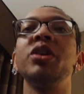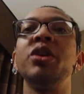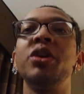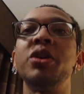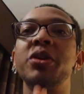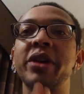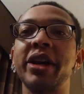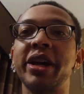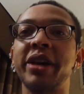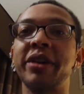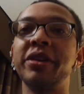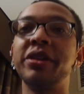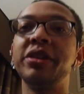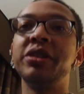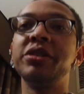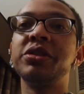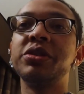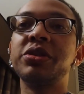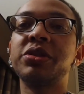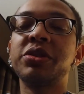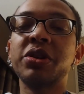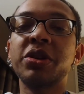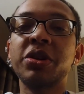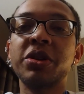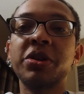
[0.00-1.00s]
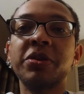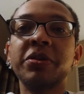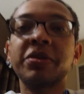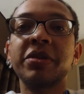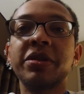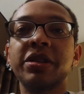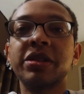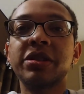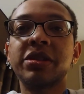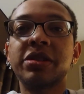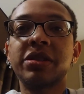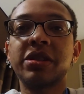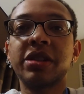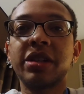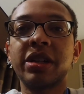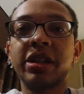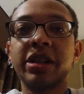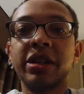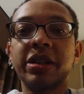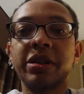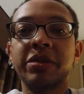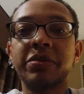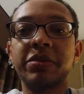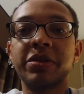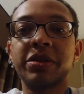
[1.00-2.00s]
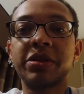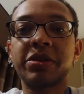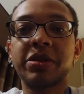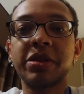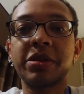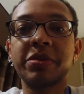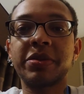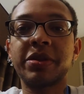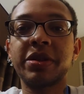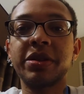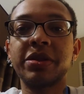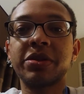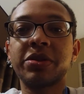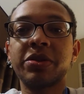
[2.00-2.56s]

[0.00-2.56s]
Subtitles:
Okay, so this description